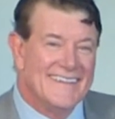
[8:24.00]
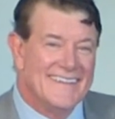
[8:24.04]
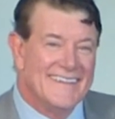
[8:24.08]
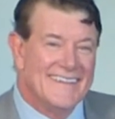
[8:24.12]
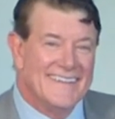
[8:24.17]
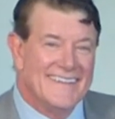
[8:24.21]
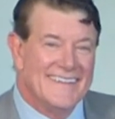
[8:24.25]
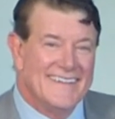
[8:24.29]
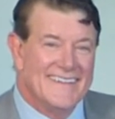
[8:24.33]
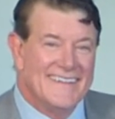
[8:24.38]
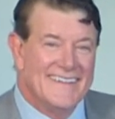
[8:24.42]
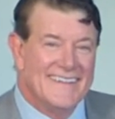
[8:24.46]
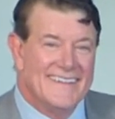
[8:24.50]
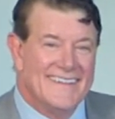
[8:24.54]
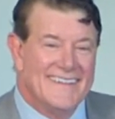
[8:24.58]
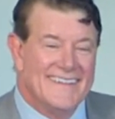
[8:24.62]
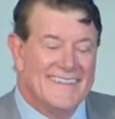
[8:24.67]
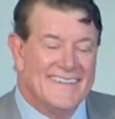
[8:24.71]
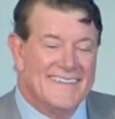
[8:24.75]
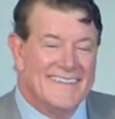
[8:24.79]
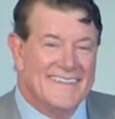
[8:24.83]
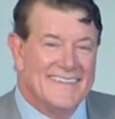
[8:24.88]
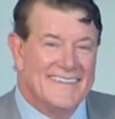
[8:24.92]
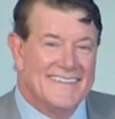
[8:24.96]

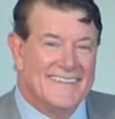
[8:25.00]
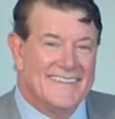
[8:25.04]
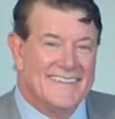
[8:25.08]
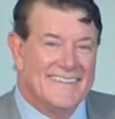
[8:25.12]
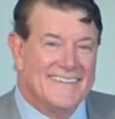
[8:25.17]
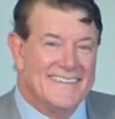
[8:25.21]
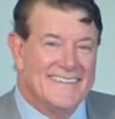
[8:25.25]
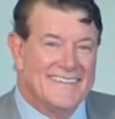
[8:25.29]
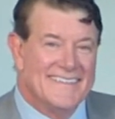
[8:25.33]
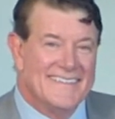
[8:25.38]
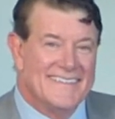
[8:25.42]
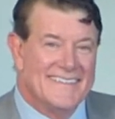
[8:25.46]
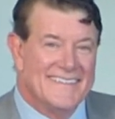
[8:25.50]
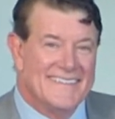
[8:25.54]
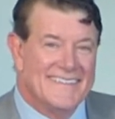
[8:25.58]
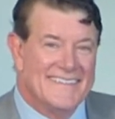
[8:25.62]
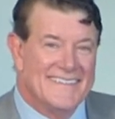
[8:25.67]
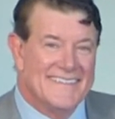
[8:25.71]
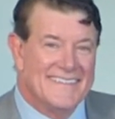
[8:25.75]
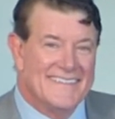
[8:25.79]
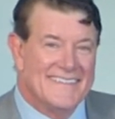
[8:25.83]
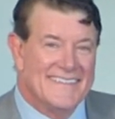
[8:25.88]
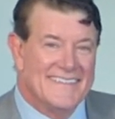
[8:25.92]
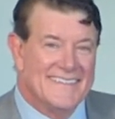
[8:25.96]

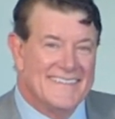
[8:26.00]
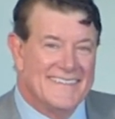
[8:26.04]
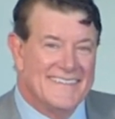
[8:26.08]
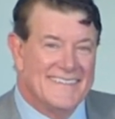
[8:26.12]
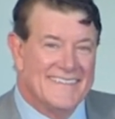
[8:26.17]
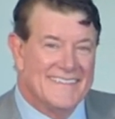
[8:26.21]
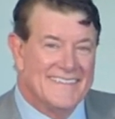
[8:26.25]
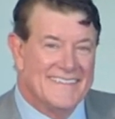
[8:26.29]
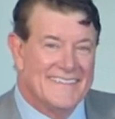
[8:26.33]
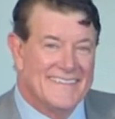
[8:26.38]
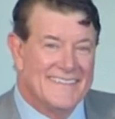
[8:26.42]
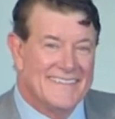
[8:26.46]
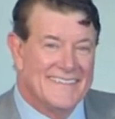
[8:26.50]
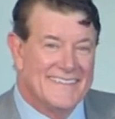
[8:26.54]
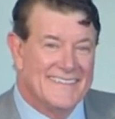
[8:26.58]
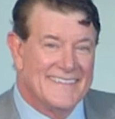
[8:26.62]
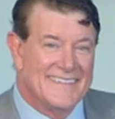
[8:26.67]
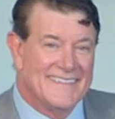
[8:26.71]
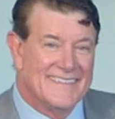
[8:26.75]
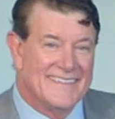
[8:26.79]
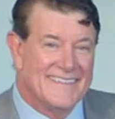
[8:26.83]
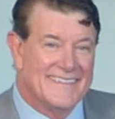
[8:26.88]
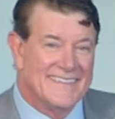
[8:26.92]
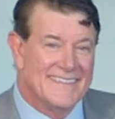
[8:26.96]
This person isn't speaking.